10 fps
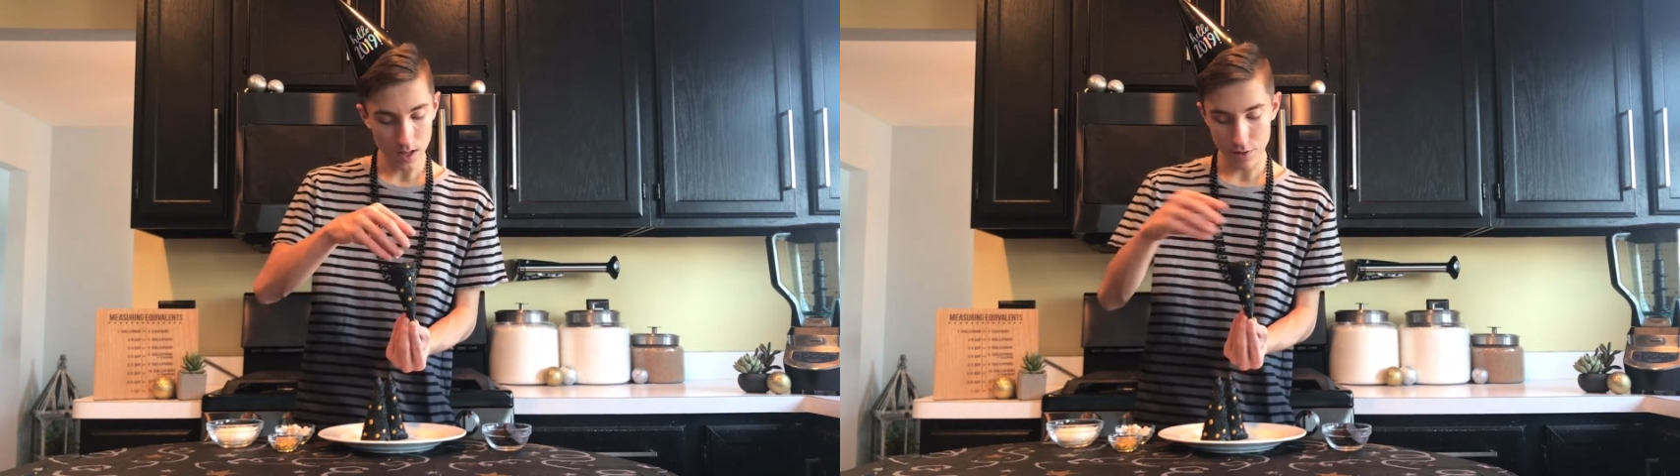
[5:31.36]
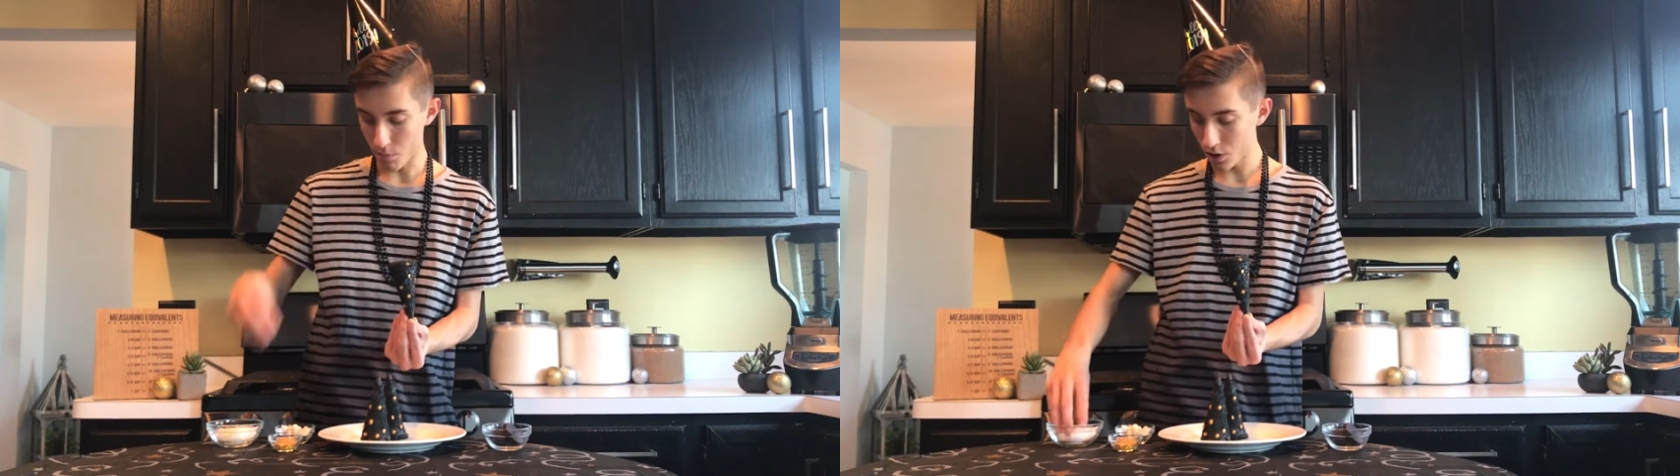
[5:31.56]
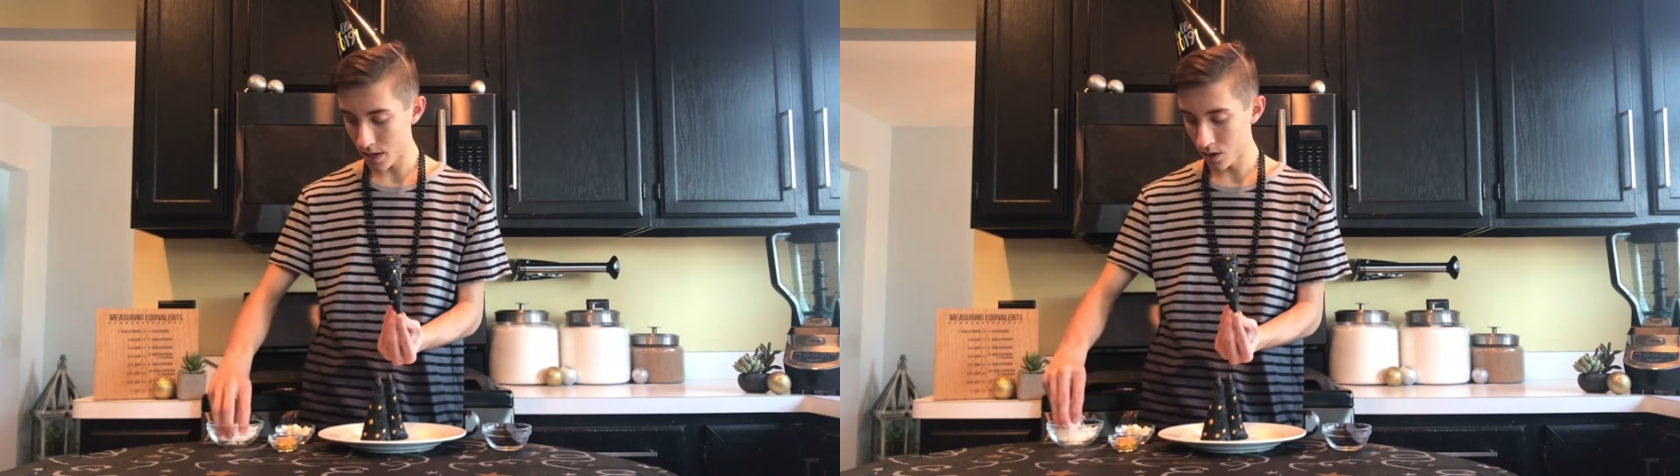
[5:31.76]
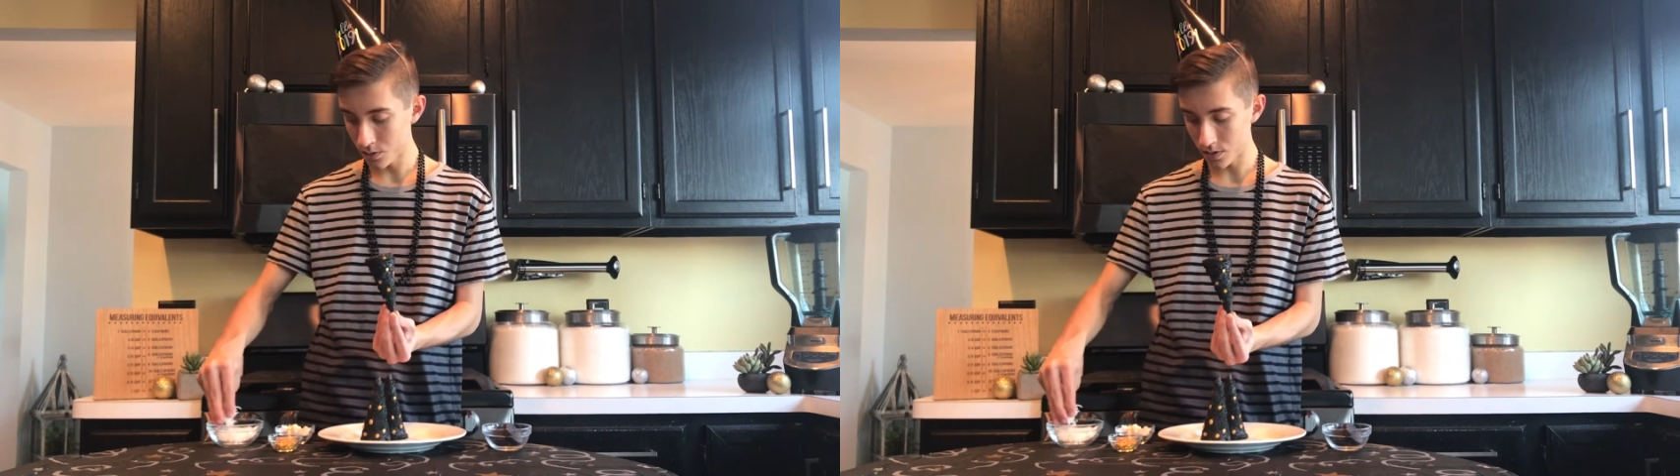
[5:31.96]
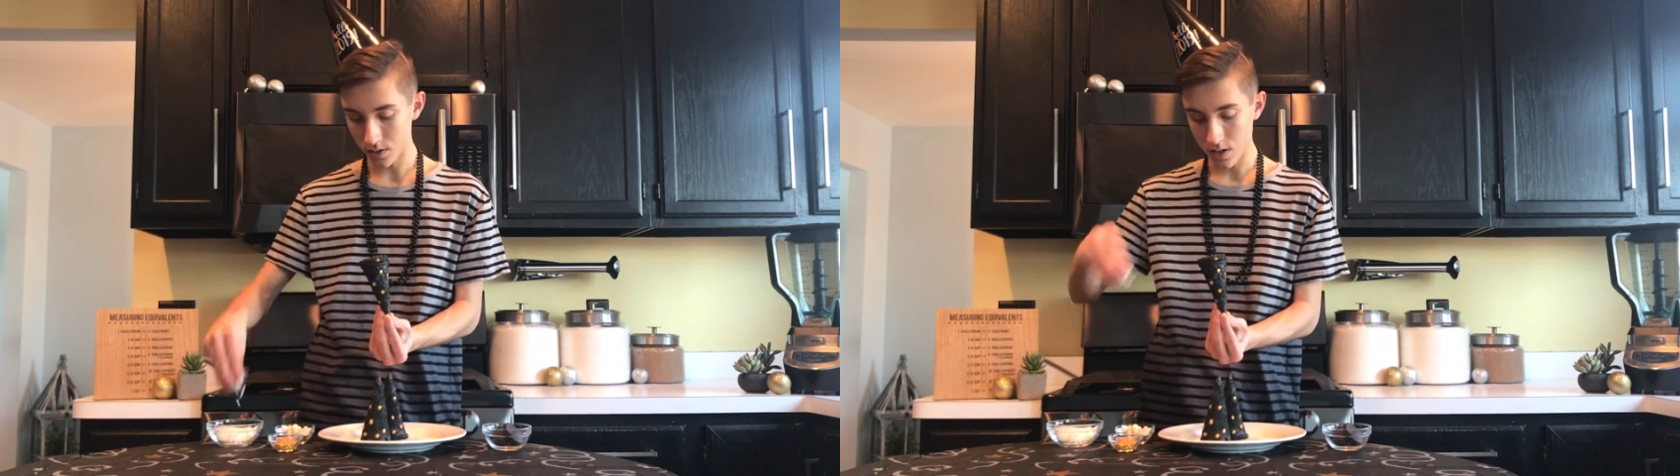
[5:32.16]
up the ice cream
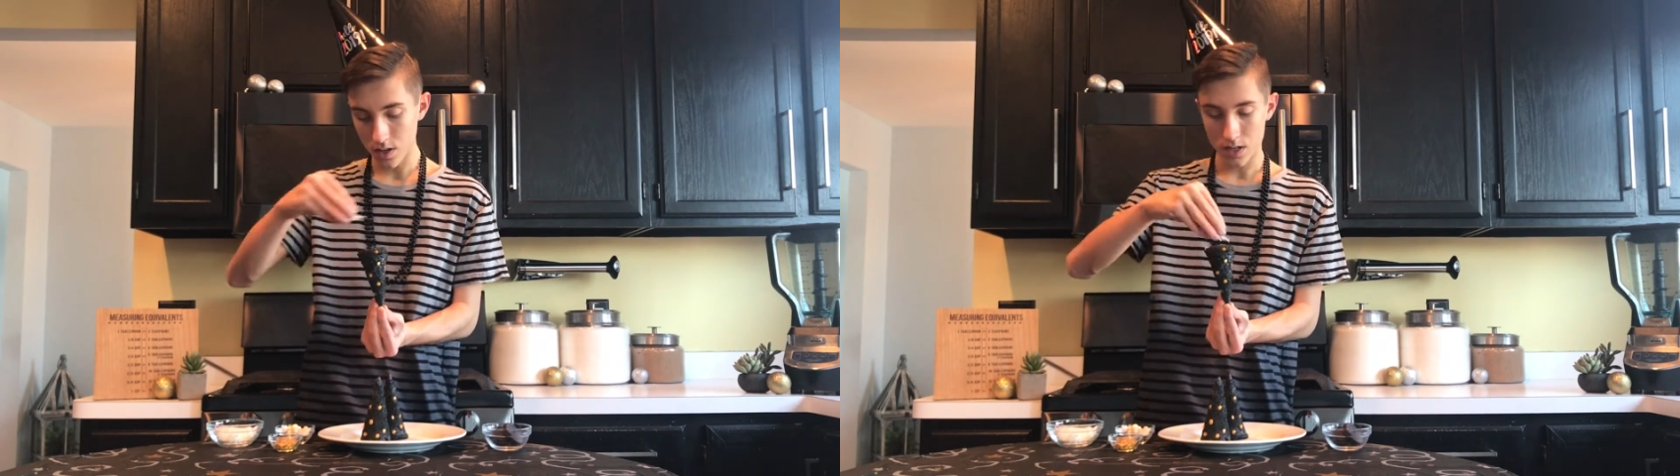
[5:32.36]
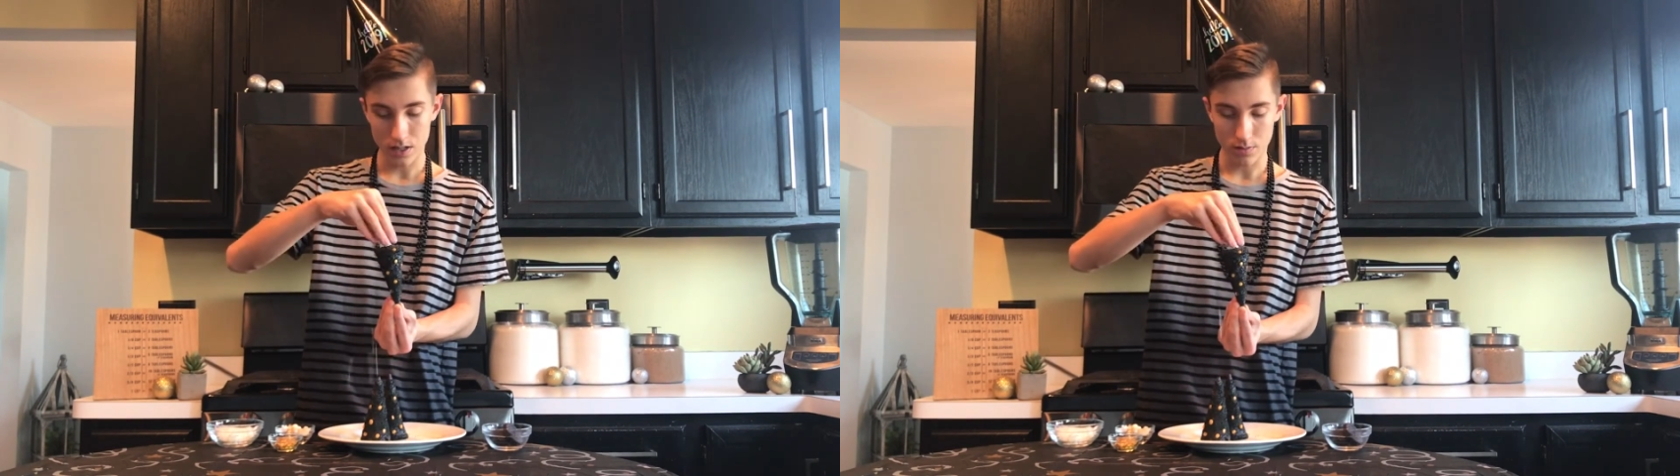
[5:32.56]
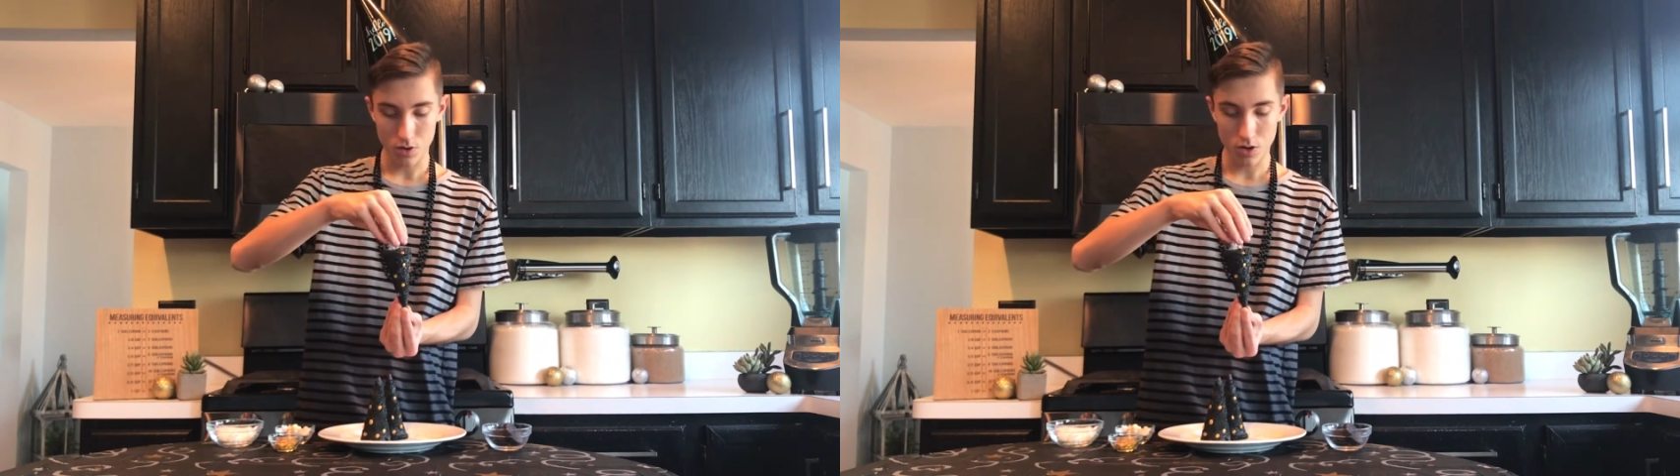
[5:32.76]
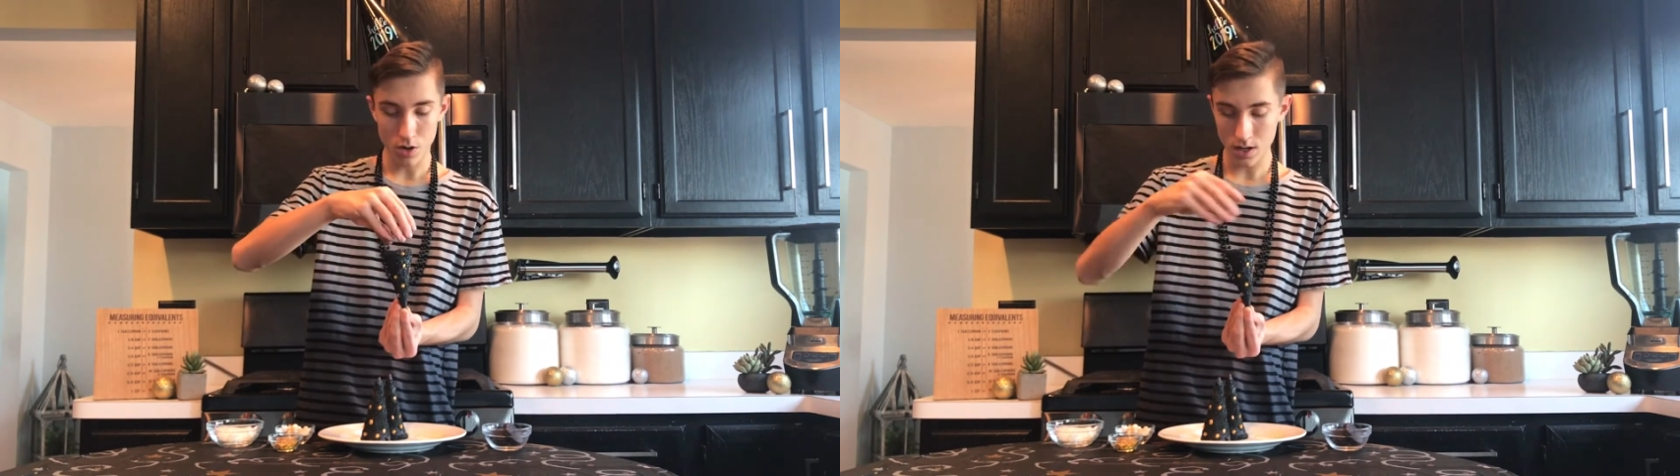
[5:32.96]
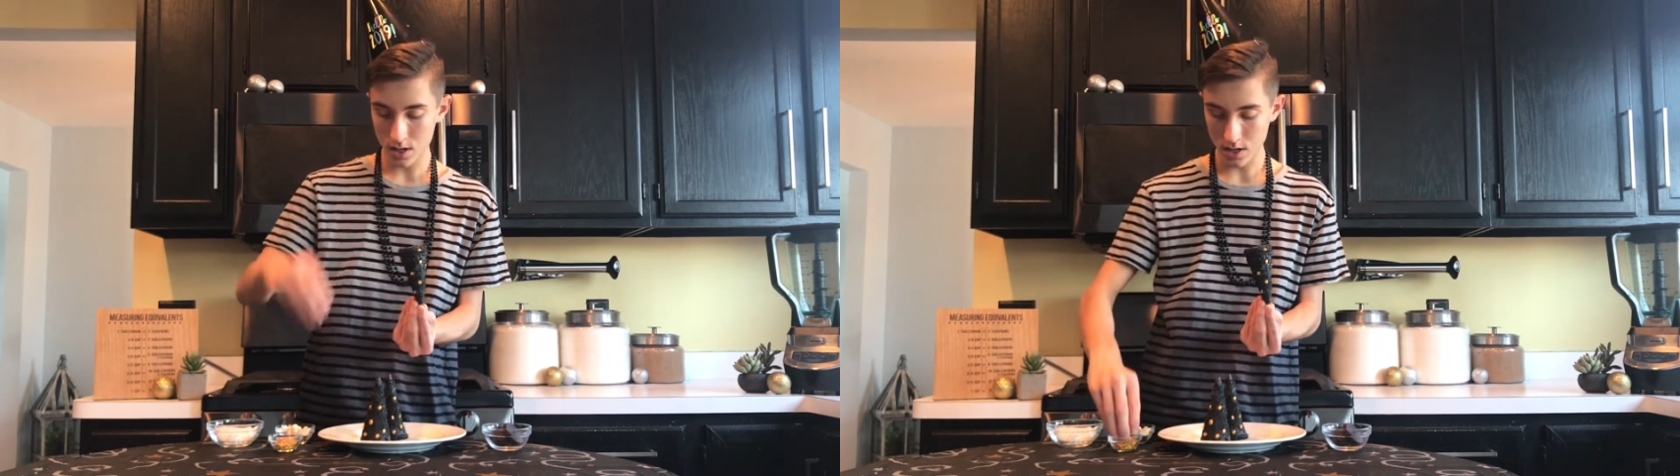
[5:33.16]
cone with all of your
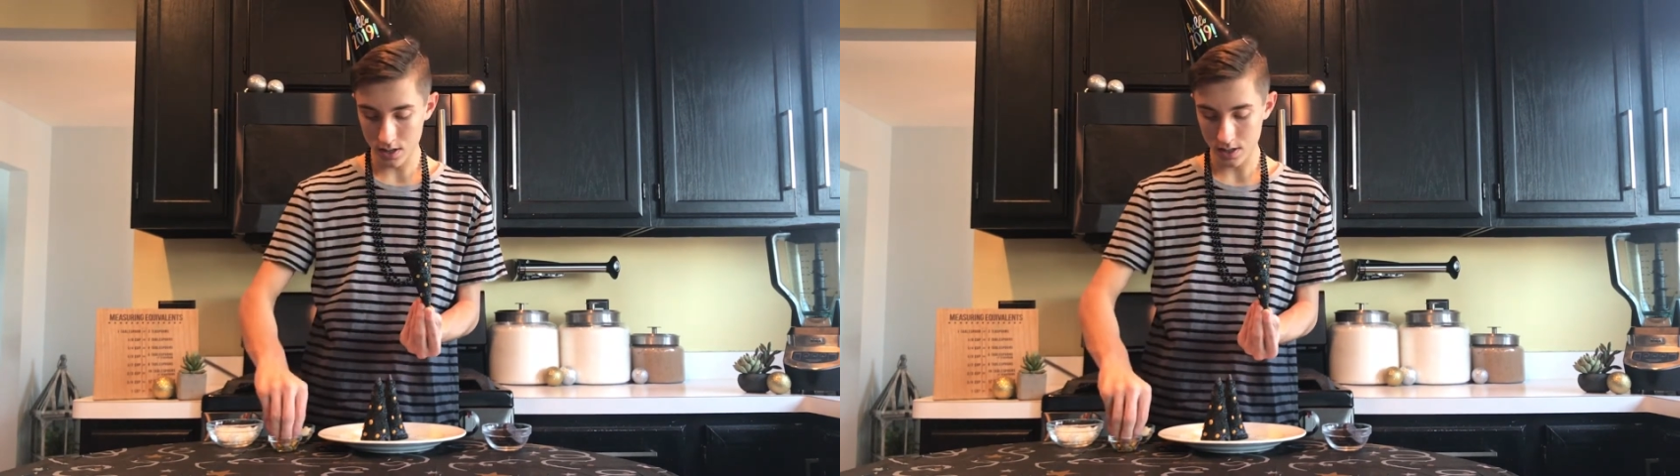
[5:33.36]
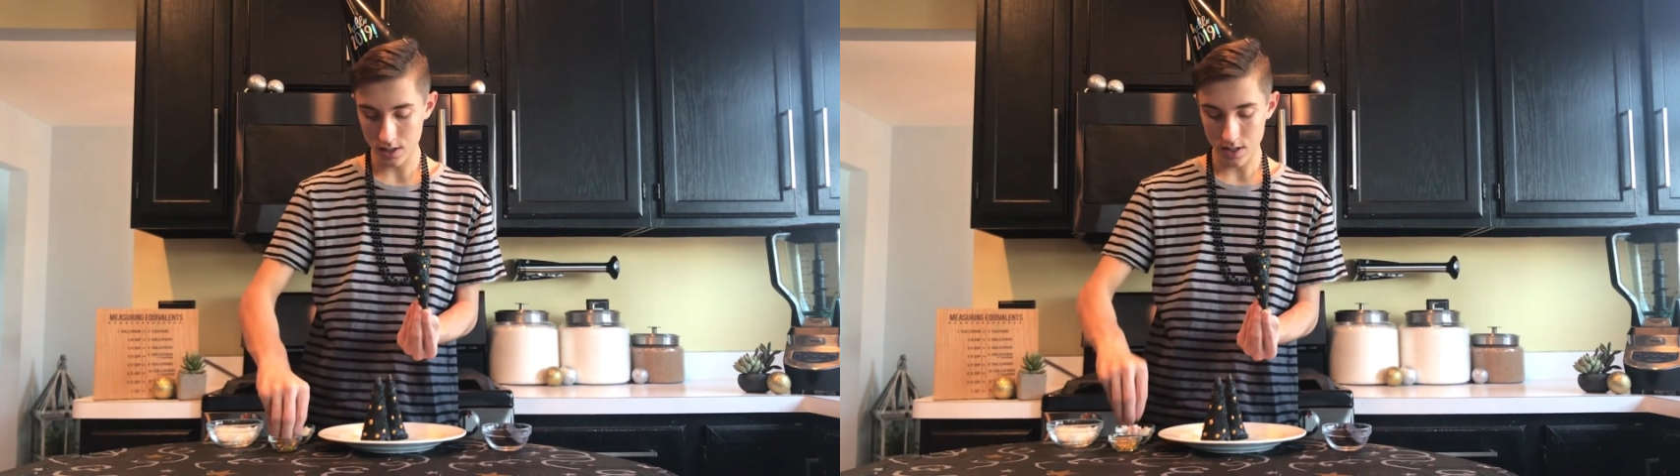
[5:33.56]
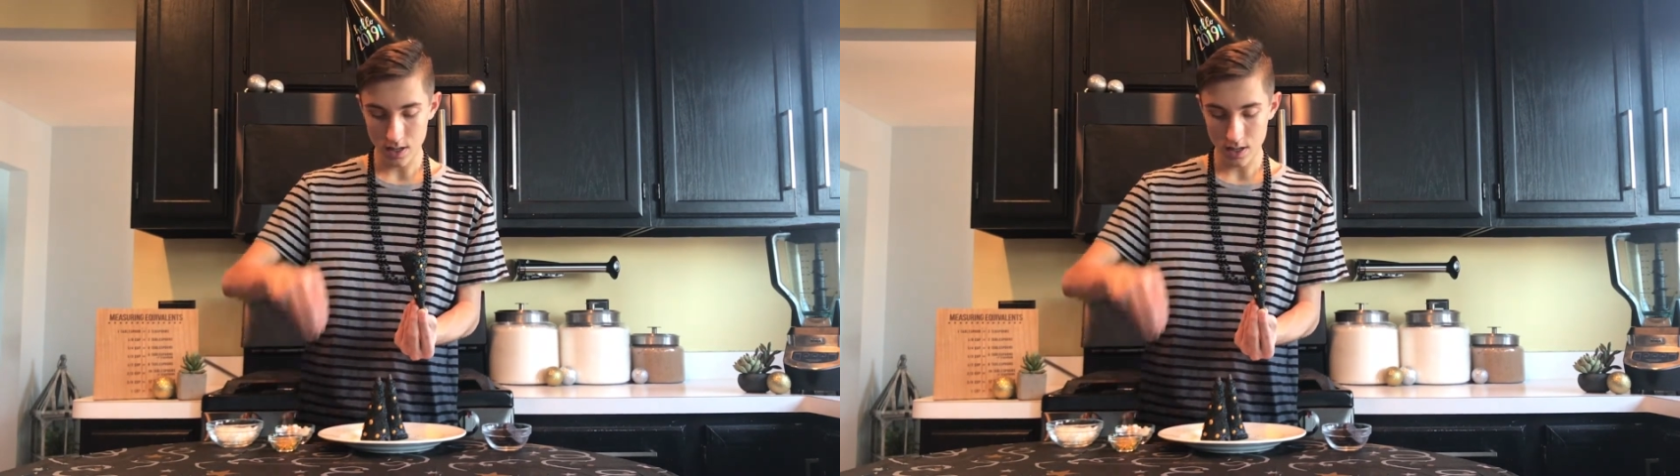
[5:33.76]
surprises,